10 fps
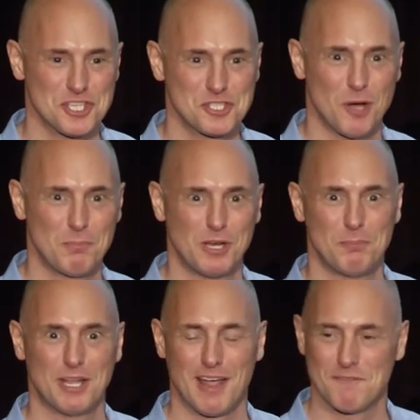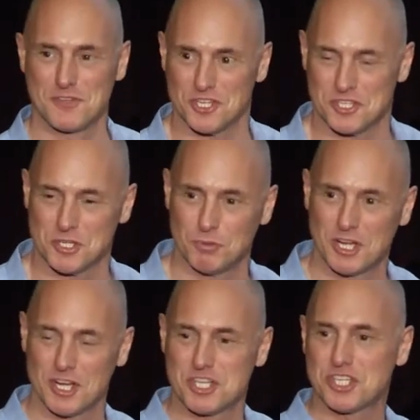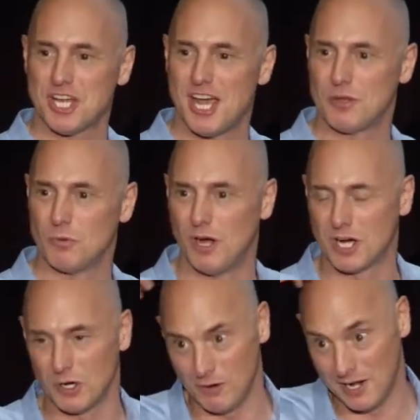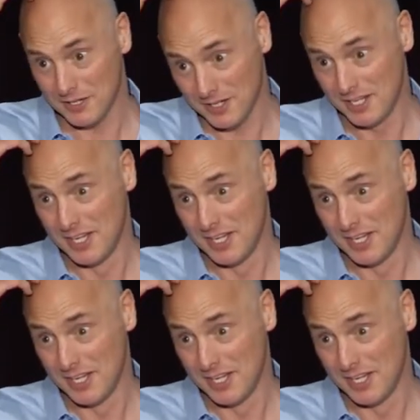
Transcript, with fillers: It's not been a big emphasis, so we kind of share the work around.